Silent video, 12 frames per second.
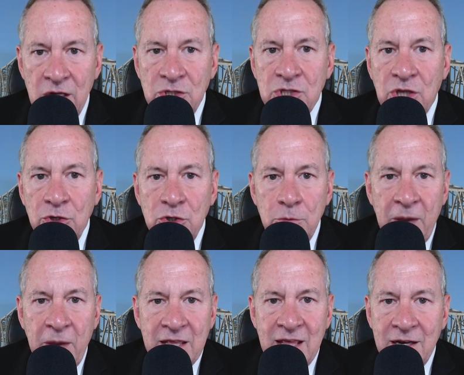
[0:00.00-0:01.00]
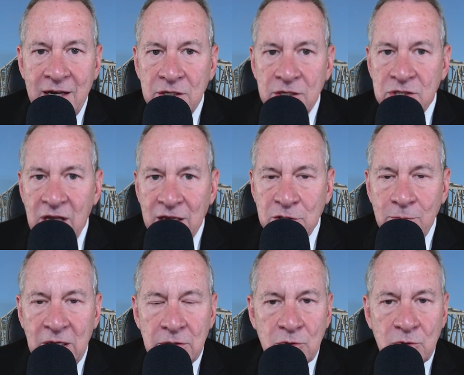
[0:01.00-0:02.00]
So you pay that
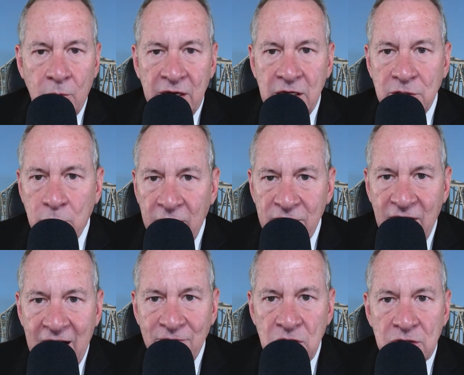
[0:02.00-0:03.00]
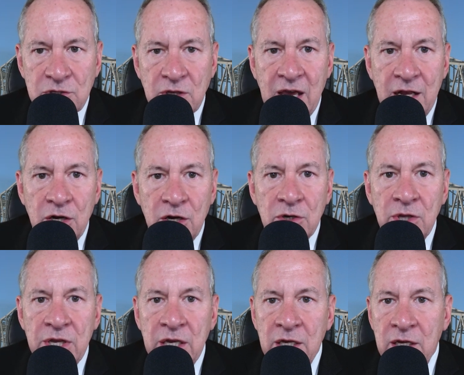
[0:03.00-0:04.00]
assessment 20, 25 years later,
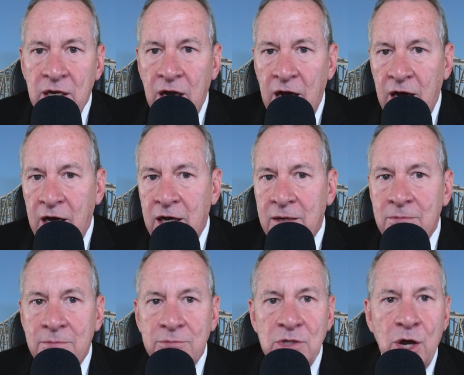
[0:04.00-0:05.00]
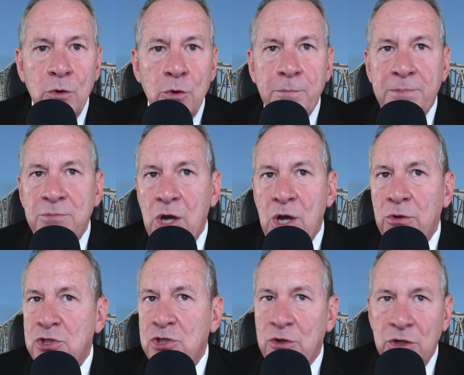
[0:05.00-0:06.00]
no
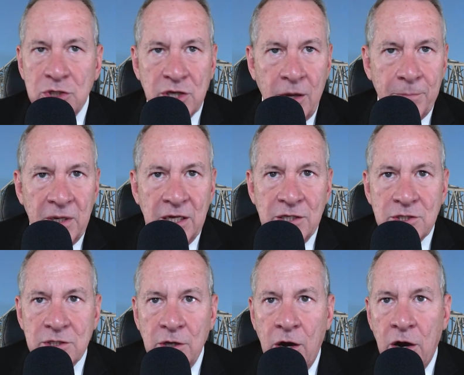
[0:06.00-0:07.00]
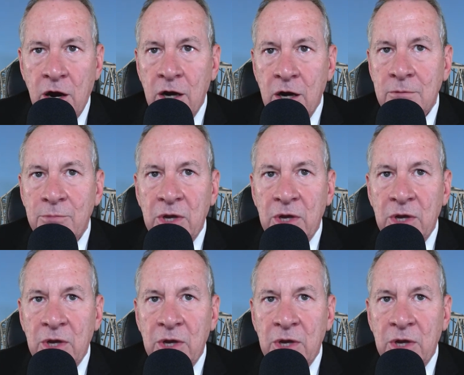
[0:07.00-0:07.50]
insurance companies are